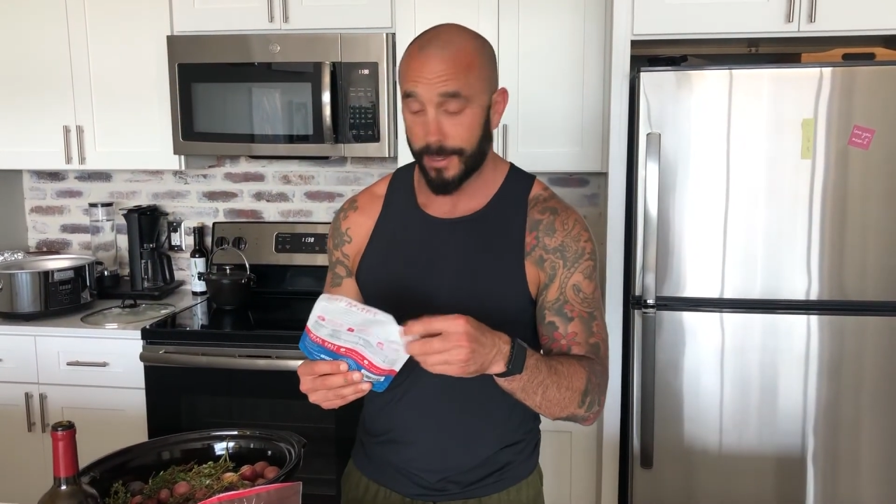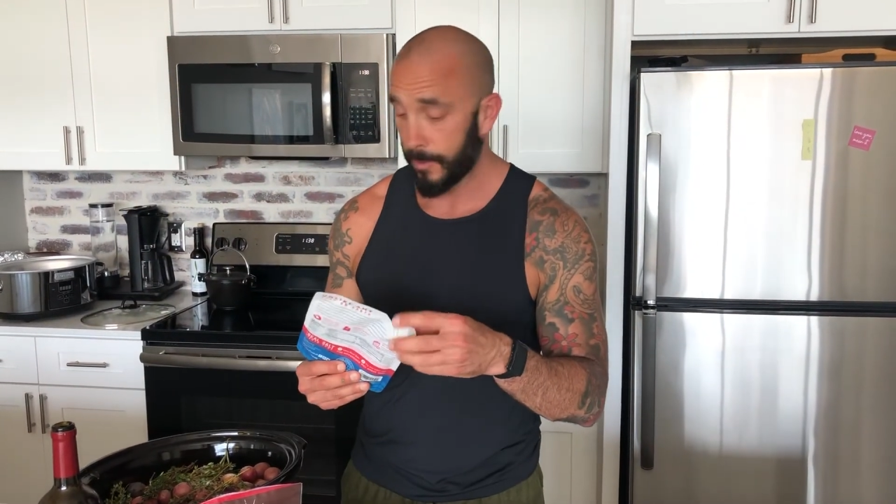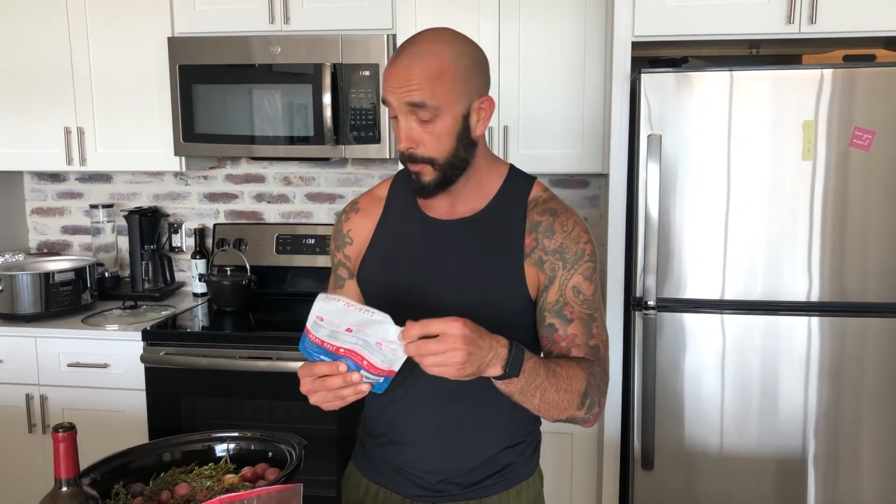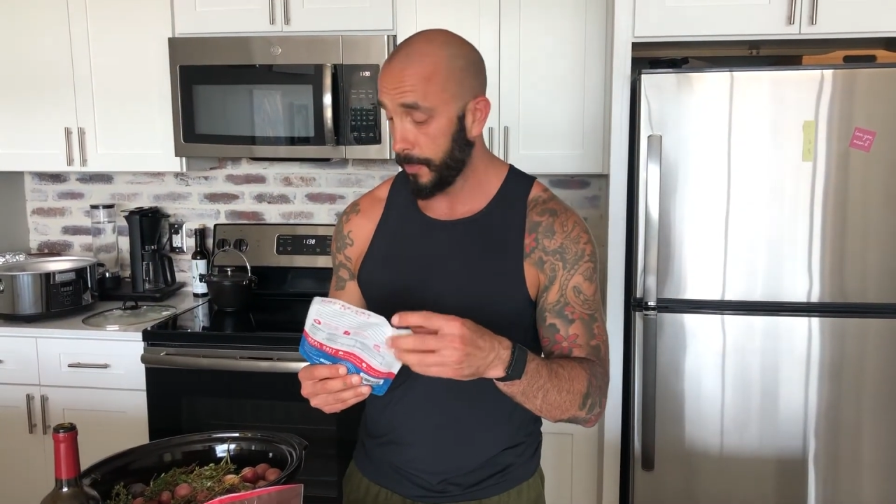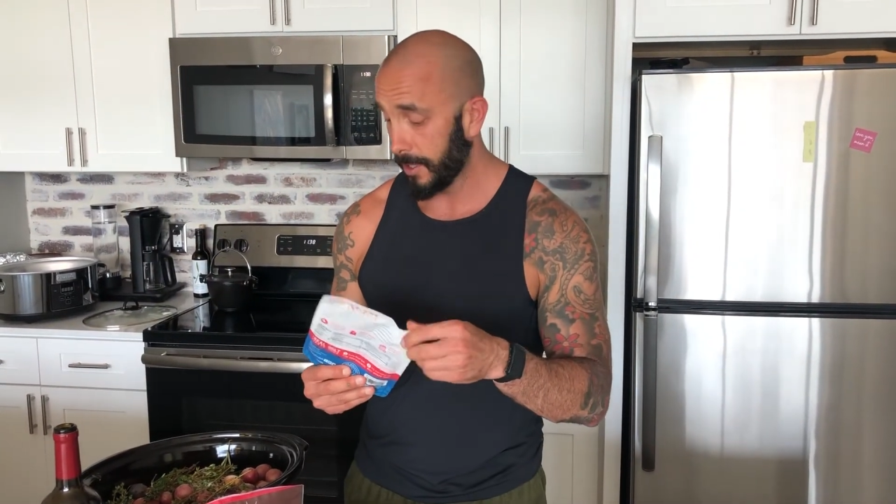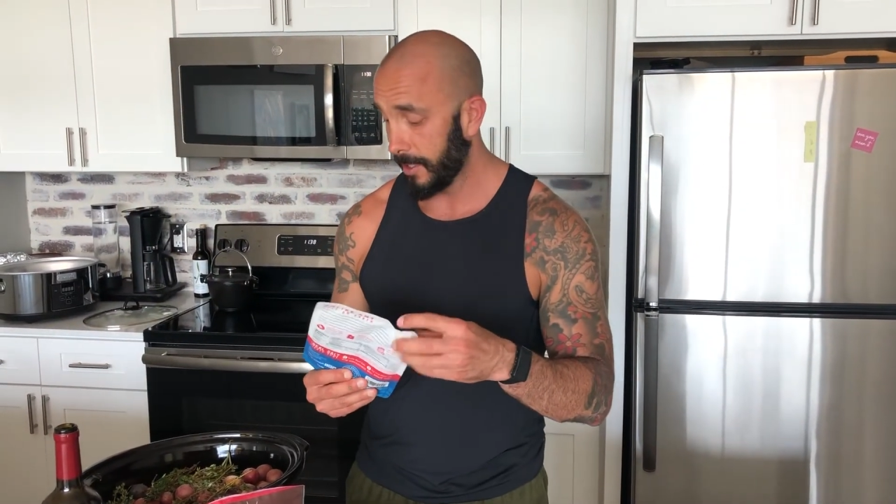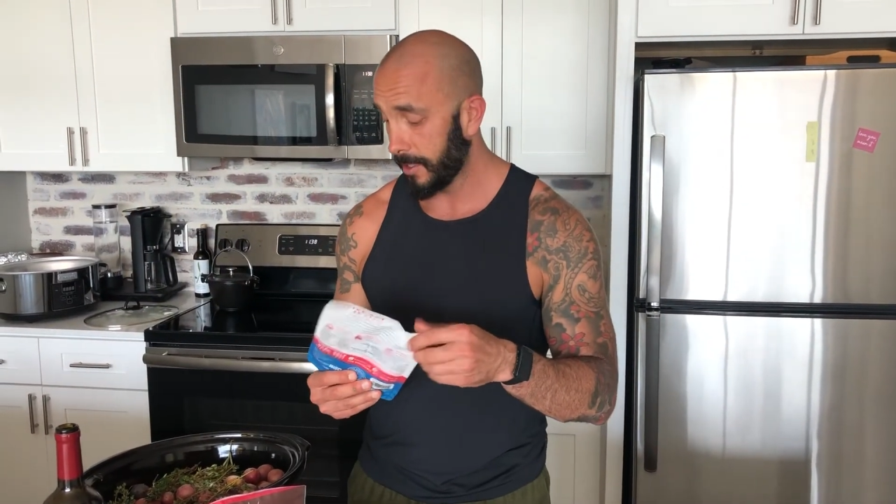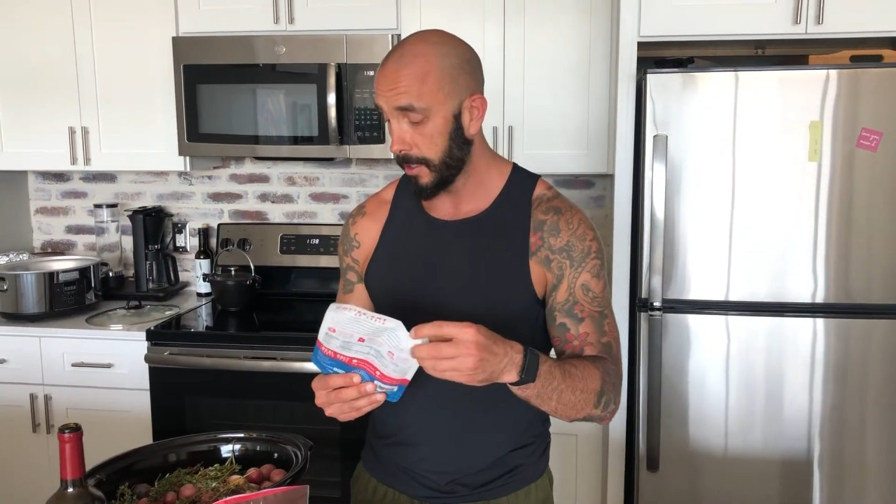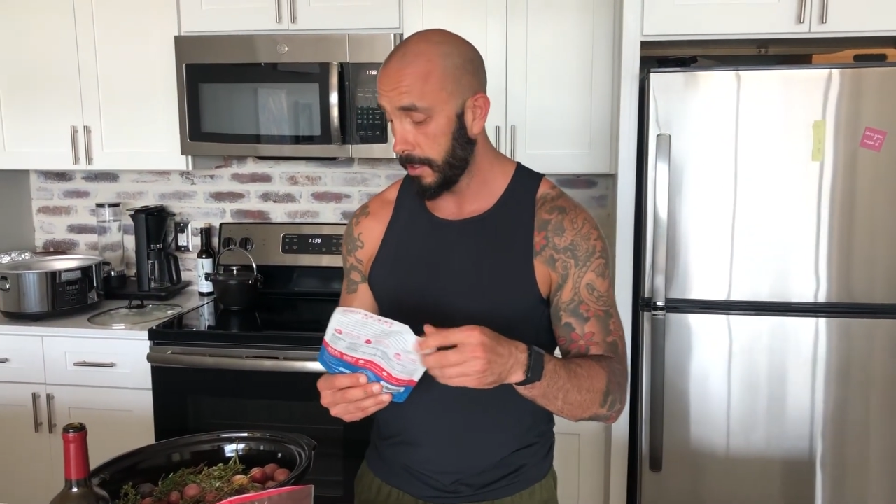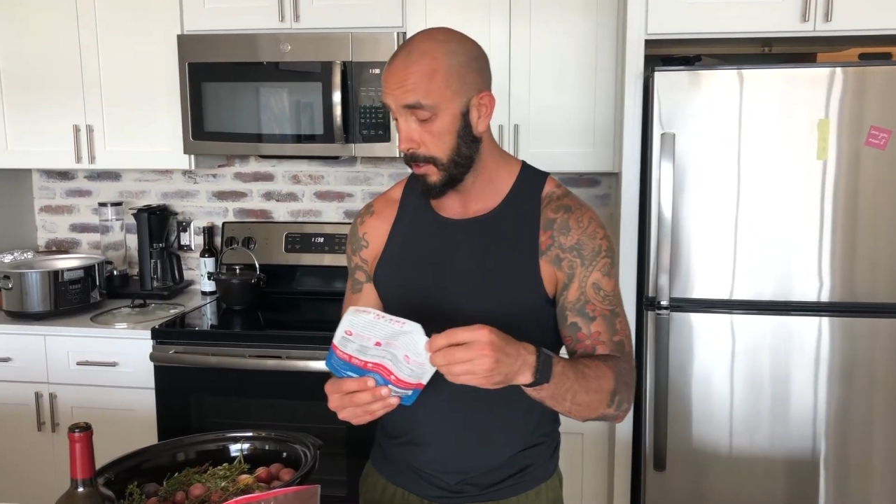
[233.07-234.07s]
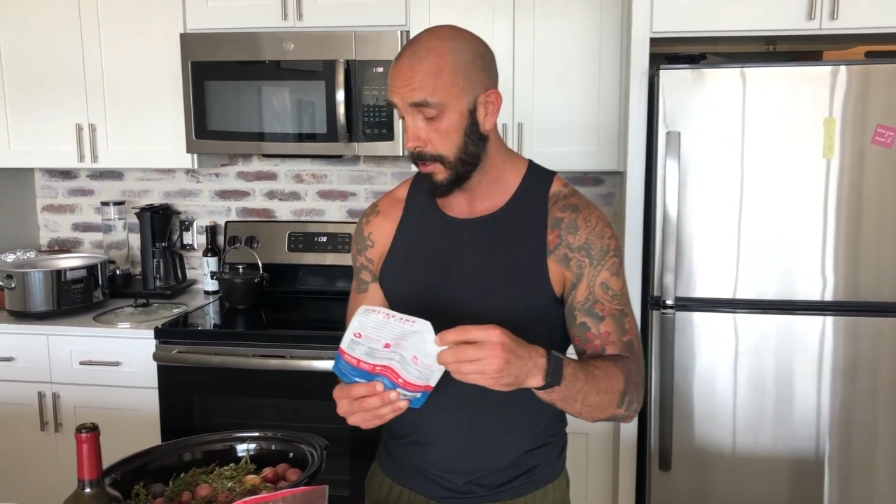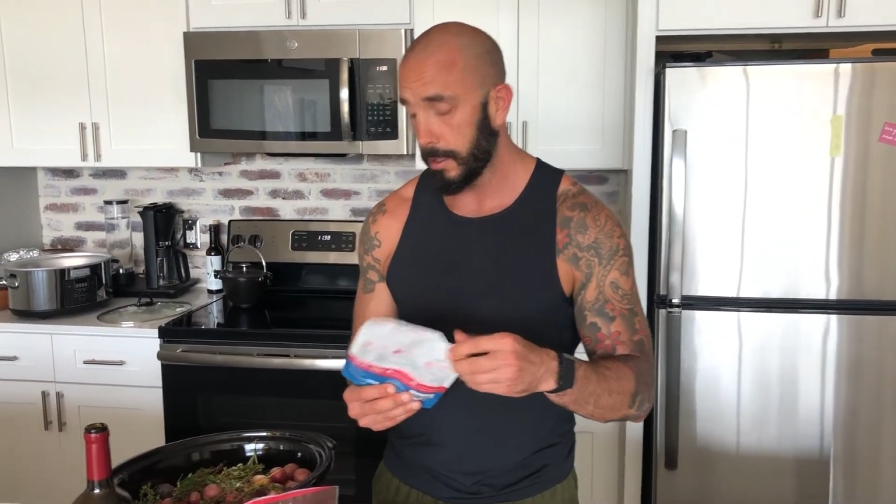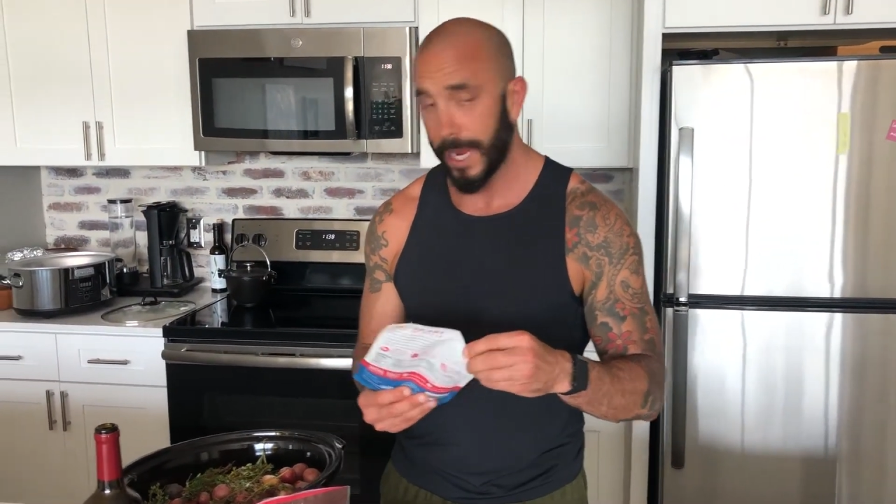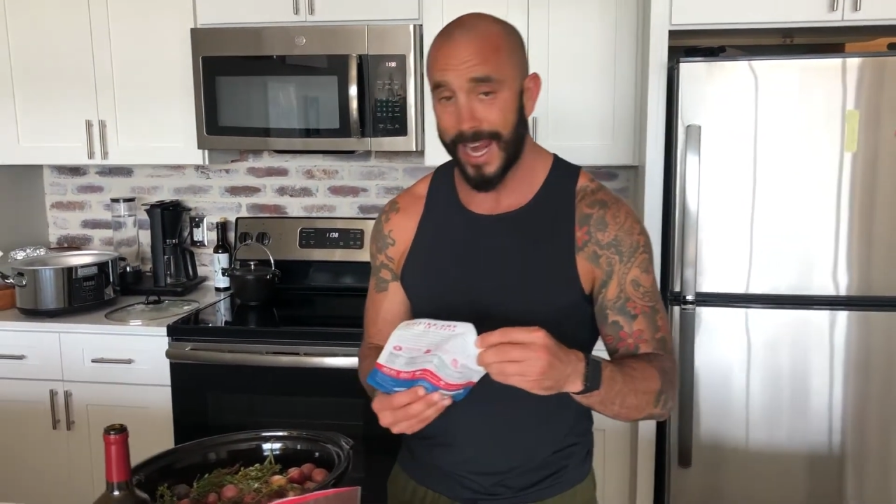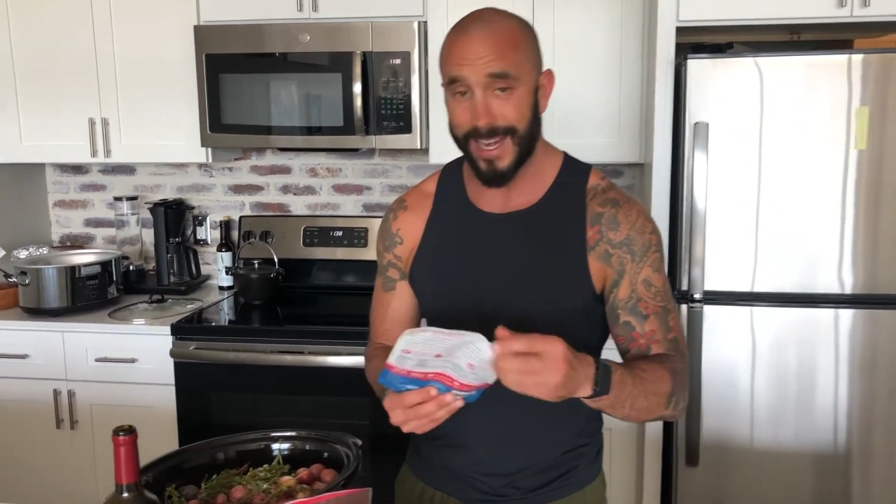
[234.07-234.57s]
I'm gonna put this on
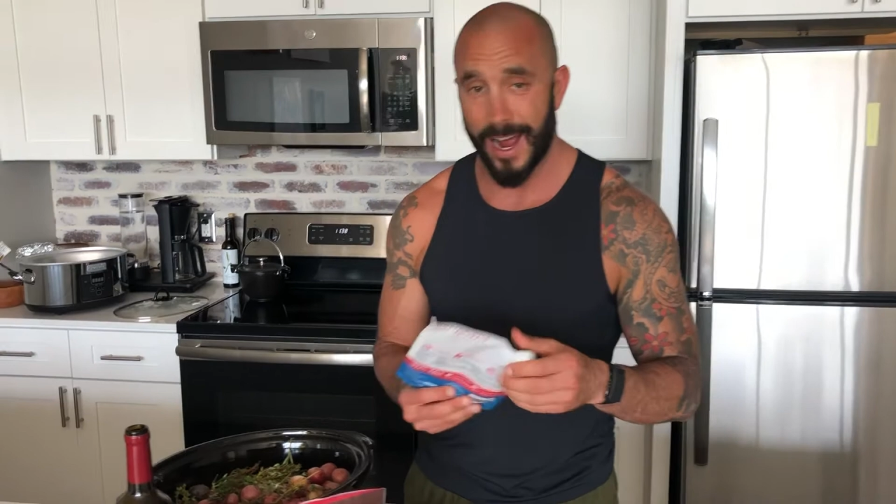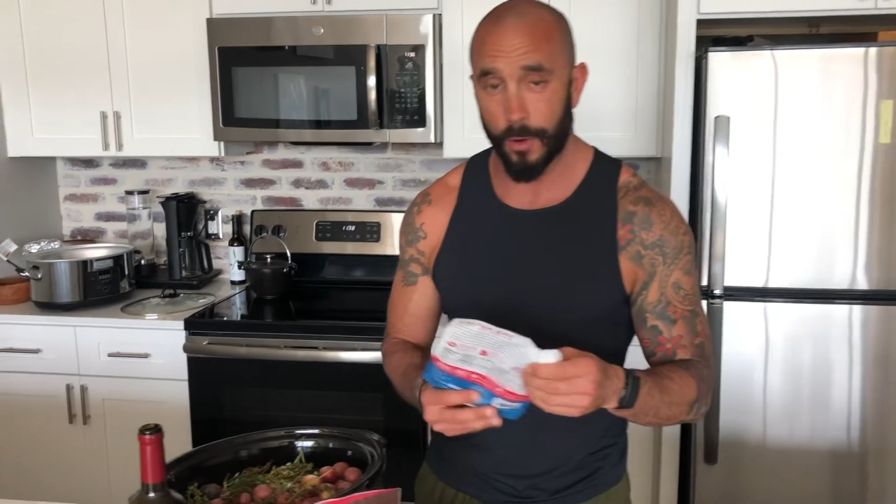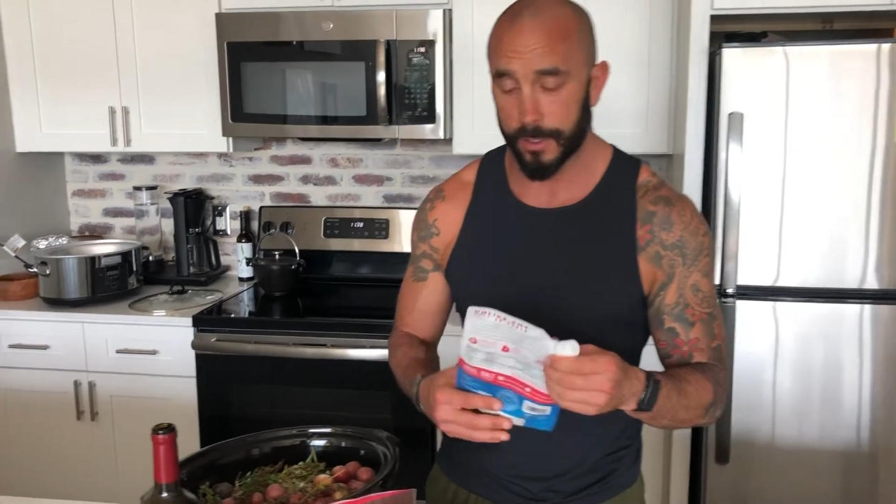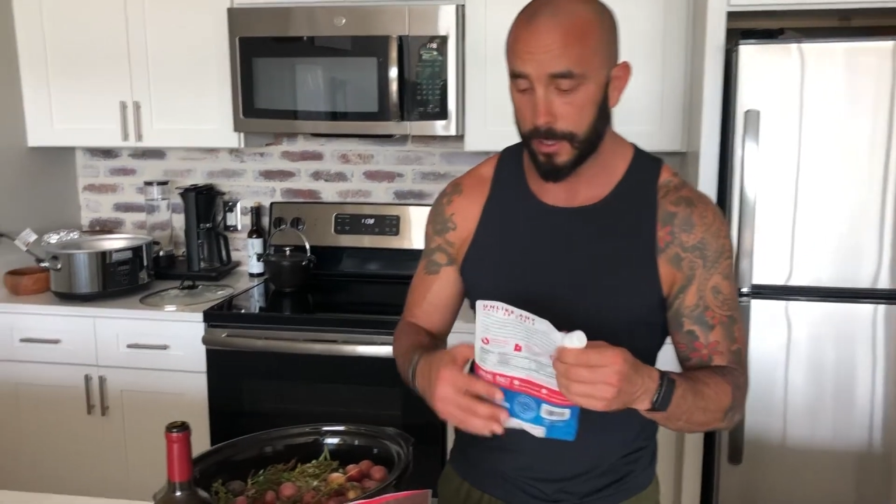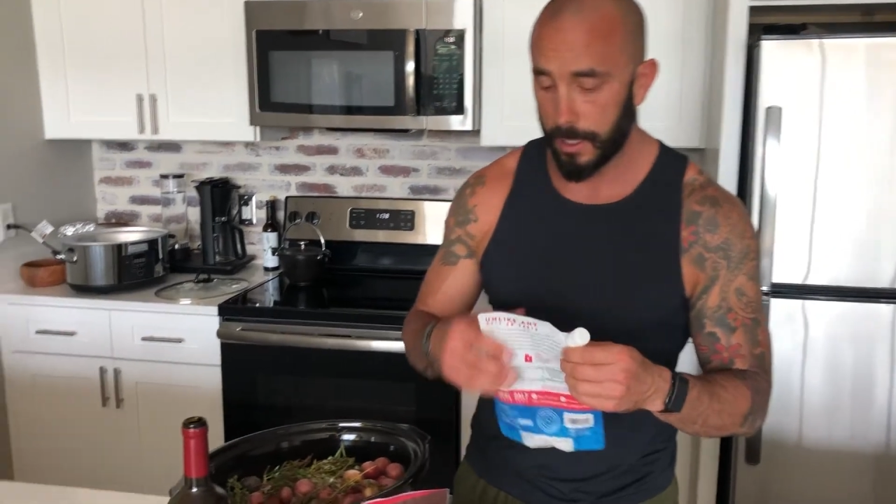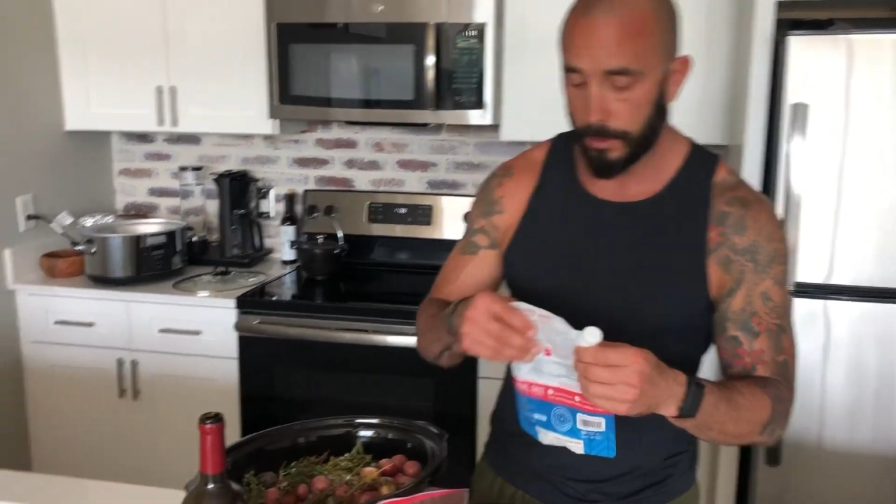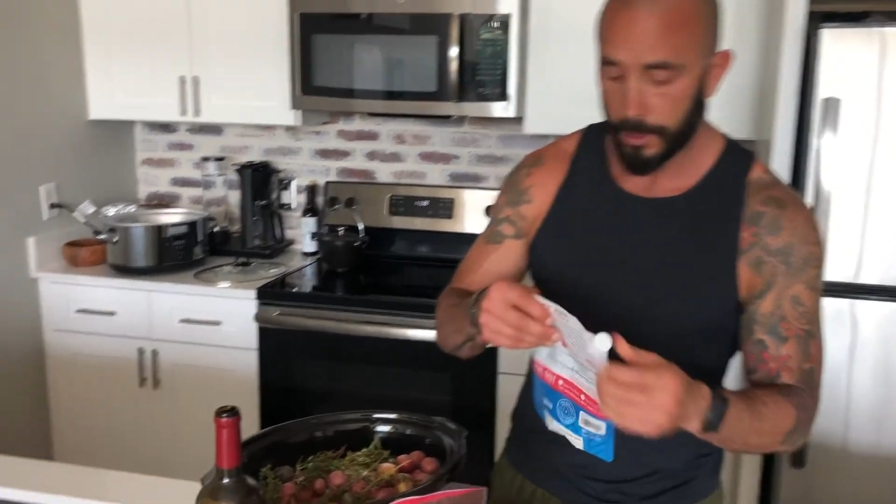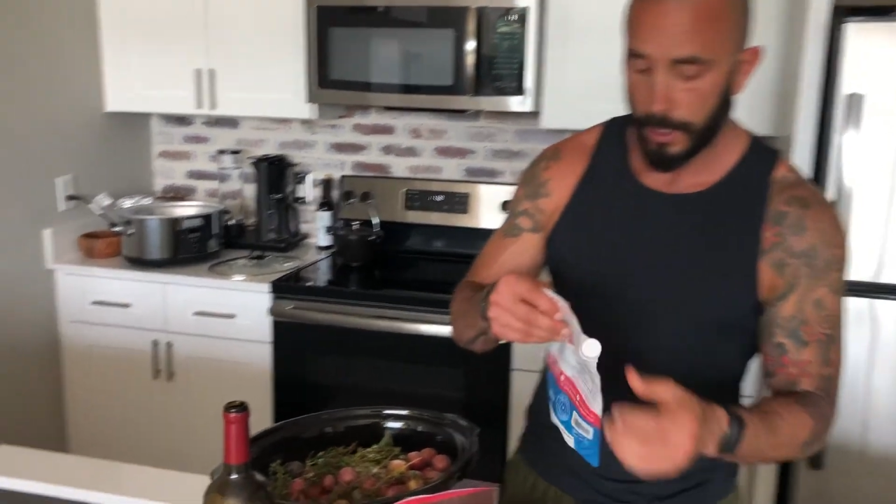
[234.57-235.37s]
8 hours low